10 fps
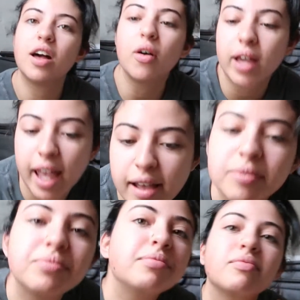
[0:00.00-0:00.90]
Okay.
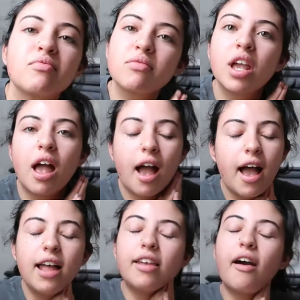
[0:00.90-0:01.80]

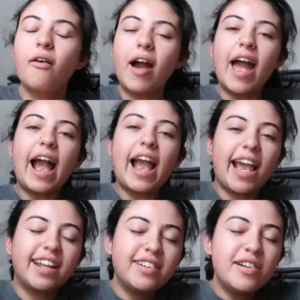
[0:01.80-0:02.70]
Hello
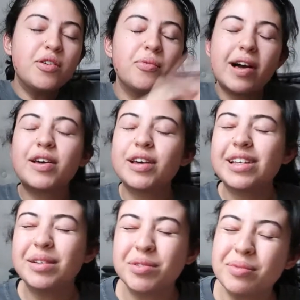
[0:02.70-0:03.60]
and
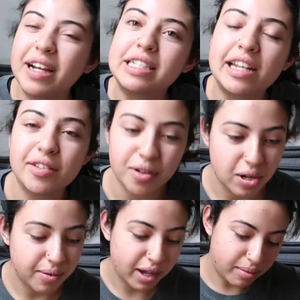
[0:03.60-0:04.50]
welcome to my channel
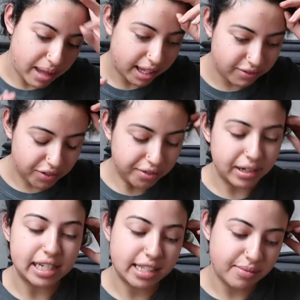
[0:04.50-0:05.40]
or welcome back if you've
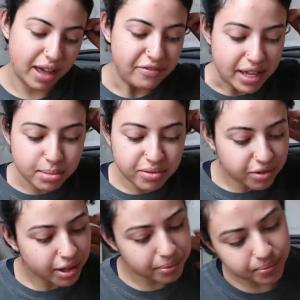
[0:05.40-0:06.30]
already seen my face
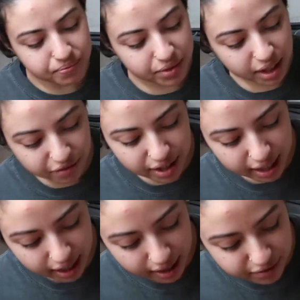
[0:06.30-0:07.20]
before. I feel
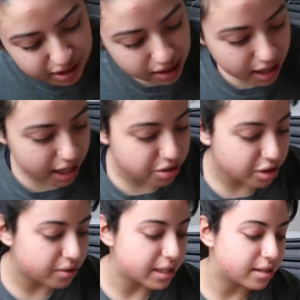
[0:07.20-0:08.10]
like I haven't done that
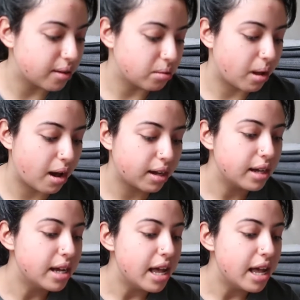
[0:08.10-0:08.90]
intro in so long.